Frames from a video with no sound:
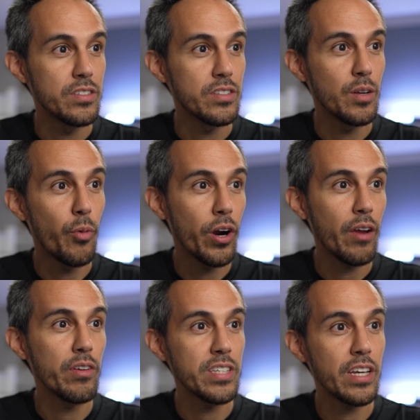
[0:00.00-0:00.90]
good morning,
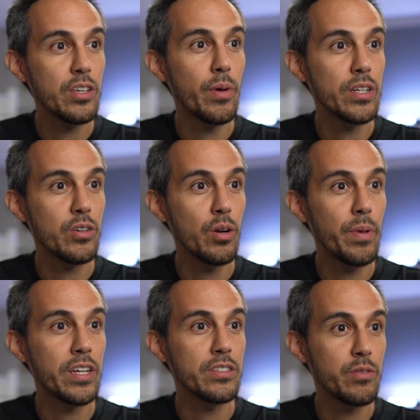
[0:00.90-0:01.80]
everyone. The second CUBOTZ
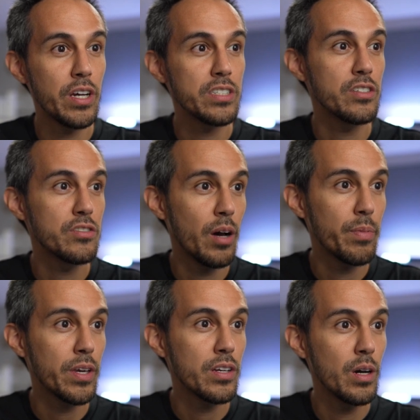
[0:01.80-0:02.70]
Codebreakers question is
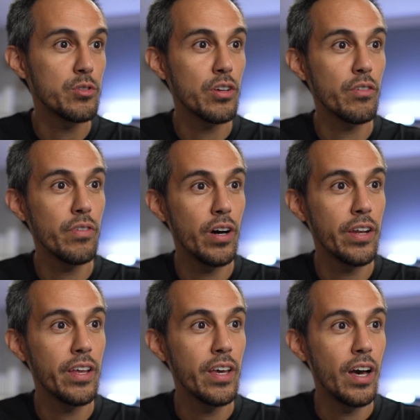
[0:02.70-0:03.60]
dropping. Come join the fun.